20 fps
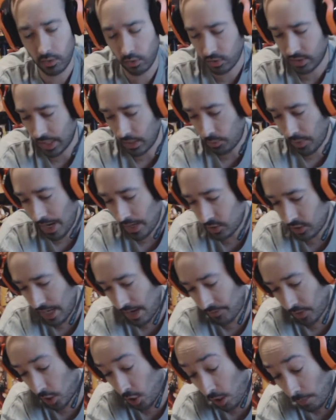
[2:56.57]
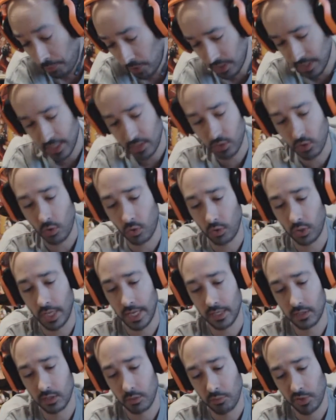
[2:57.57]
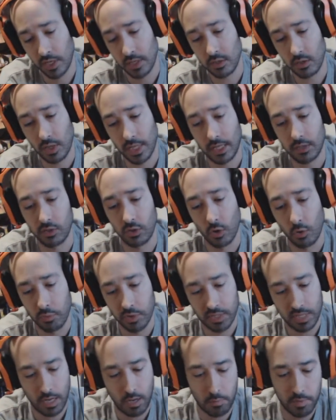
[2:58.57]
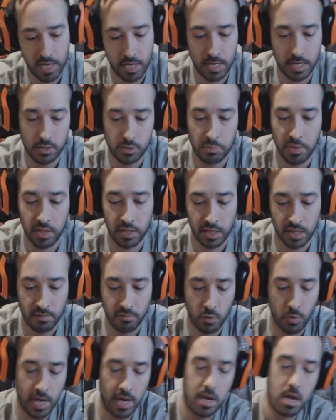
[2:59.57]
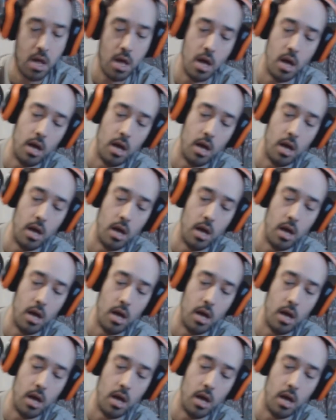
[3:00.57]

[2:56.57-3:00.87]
It looks like we actually have a couple of these gold lancer pins. Oh, that's dope as hell, man. I smell a giveaway.